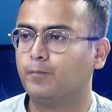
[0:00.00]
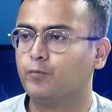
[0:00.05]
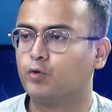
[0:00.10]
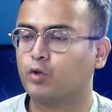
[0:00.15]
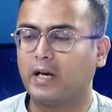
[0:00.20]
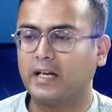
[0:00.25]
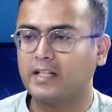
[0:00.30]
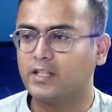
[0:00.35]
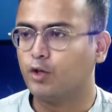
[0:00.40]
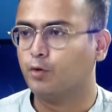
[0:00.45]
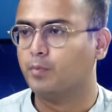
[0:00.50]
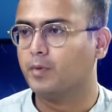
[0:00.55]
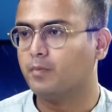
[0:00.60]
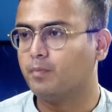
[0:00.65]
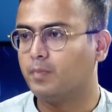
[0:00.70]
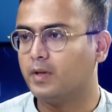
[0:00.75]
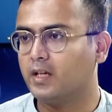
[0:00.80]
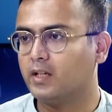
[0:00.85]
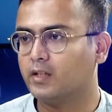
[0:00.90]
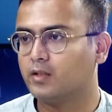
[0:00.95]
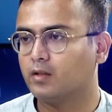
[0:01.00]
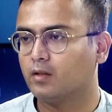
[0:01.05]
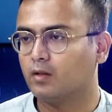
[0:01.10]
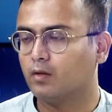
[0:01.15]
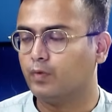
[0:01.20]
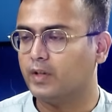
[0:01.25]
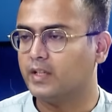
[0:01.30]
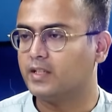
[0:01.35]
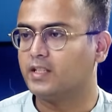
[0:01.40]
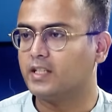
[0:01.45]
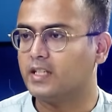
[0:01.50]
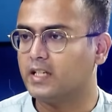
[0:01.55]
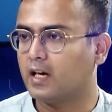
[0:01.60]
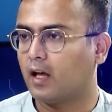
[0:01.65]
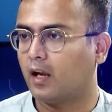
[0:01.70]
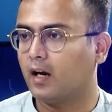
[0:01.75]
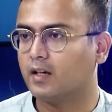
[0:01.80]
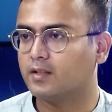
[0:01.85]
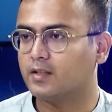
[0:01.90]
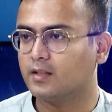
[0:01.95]
So as human beings, we see
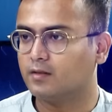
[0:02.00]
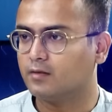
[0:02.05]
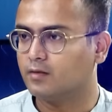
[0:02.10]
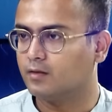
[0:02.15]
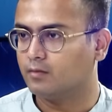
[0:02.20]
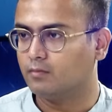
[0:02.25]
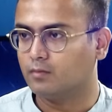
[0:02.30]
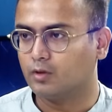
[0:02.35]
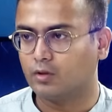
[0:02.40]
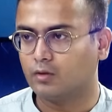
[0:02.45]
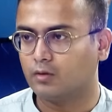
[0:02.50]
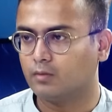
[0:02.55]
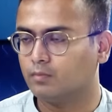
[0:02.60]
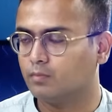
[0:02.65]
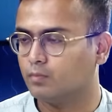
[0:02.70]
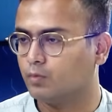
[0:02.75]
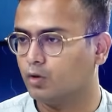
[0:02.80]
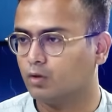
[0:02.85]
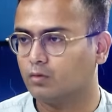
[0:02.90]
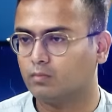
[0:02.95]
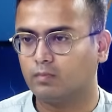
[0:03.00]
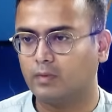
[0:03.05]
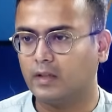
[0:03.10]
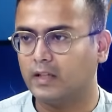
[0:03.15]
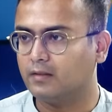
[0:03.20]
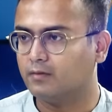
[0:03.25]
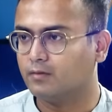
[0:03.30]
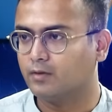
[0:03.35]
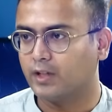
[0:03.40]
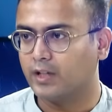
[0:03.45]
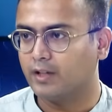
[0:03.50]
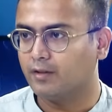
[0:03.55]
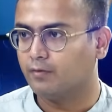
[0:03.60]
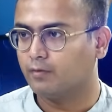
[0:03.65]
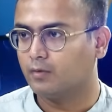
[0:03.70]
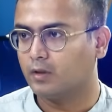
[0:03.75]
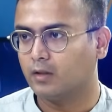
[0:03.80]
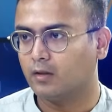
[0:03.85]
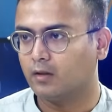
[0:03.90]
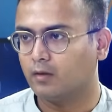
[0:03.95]
colors in three
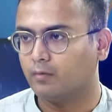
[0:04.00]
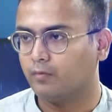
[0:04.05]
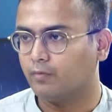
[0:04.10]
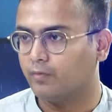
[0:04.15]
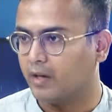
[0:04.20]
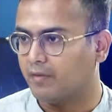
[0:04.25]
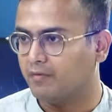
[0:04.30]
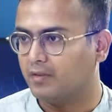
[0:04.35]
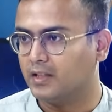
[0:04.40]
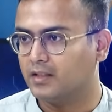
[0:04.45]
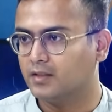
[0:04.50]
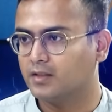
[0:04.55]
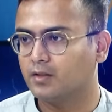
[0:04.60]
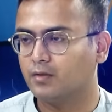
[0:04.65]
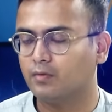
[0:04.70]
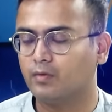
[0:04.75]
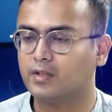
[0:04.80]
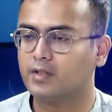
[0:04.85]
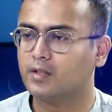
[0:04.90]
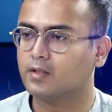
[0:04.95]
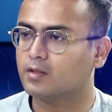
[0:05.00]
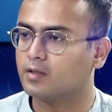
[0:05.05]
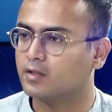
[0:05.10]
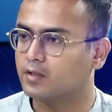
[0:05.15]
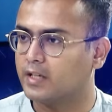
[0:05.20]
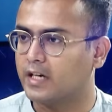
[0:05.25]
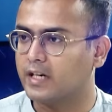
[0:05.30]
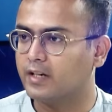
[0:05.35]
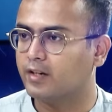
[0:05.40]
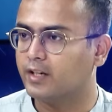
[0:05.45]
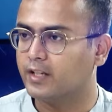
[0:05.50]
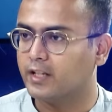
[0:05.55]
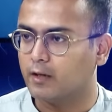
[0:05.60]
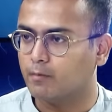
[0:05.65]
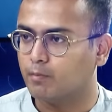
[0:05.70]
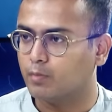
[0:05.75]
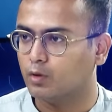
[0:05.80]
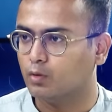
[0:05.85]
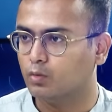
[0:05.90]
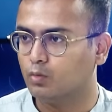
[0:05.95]
wavelengths, which is red, green,
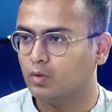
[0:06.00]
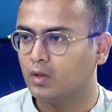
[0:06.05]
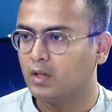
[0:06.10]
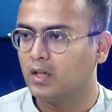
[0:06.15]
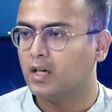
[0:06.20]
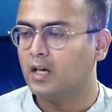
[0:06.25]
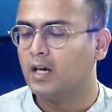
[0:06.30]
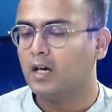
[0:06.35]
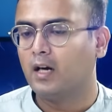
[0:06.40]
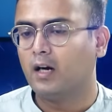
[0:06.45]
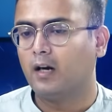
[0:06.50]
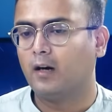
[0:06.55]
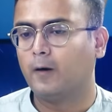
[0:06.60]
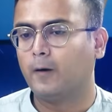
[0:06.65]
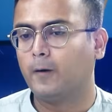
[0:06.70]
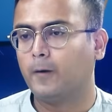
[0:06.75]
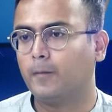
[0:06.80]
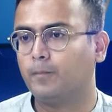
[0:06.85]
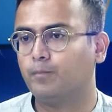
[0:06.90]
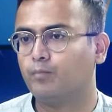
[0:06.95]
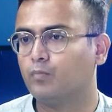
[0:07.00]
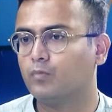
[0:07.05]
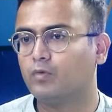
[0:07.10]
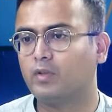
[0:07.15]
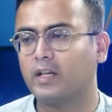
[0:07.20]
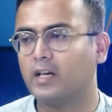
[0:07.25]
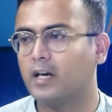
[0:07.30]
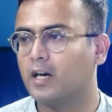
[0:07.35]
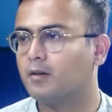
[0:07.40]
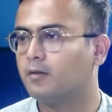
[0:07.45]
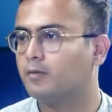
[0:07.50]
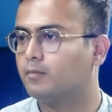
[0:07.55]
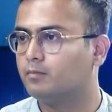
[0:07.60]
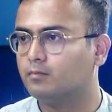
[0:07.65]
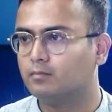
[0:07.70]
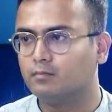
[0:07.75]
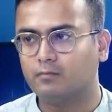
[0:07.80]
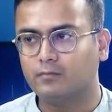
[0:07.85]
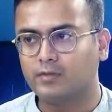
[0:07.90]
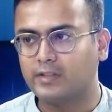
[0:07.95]
and blue. There are
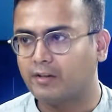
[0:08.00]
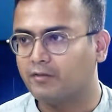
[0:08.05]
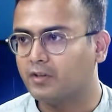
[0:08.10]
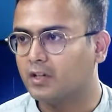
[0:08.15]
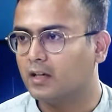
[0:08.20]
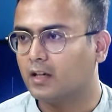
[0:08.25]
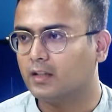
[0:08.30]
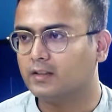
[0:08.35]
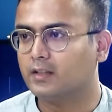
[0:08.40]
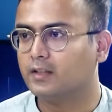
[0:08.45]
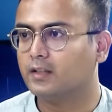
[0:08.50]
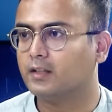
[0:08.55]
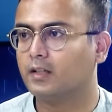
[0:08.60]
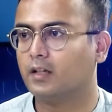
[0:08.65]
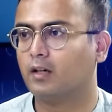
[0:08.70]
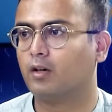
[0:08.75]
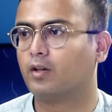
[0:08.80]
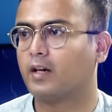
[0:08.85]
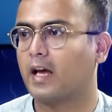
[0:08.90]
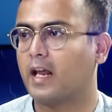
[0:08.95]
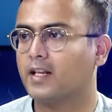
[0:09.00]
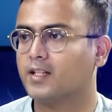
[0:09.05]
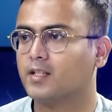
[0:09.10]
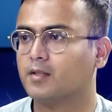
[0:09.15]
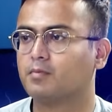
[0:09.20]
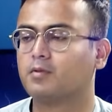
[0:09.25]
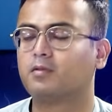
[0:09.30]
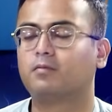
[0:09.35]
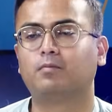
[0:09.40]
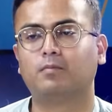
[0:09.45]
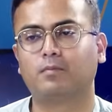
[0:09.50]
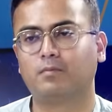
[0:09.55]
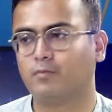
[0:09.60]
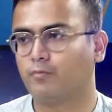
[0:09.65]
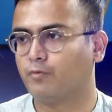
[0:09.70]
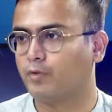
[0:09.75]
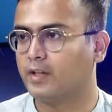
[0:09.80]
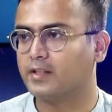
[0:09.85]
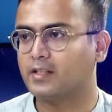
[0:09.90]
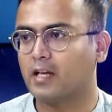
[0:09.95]
several other organisms,
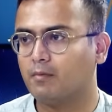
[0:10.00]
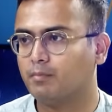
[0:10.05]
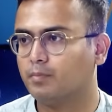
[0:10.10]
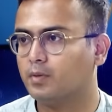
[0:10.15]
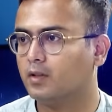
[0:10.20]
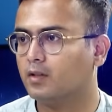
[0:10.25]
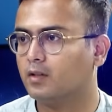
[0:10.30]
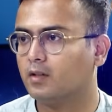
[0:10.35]
for example,